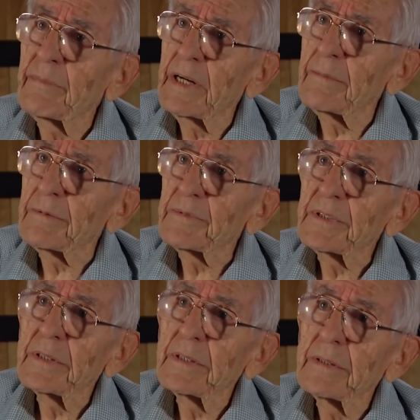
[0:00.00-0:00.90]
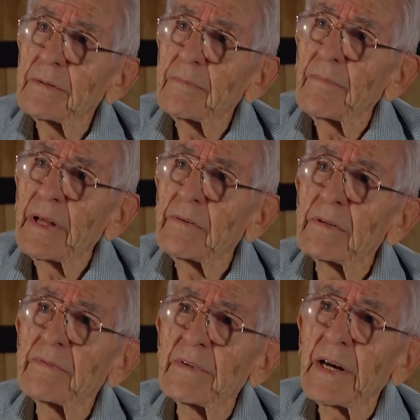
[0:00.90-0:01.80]
problems and
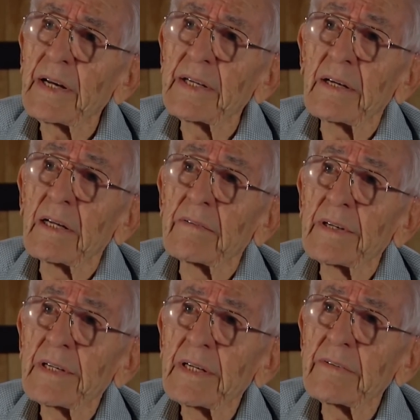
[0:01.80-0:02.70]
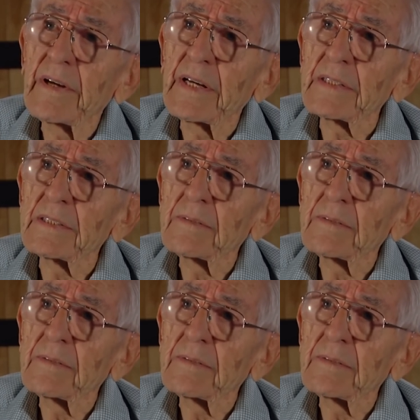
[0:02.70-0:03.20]
we'll violate all of our contracts.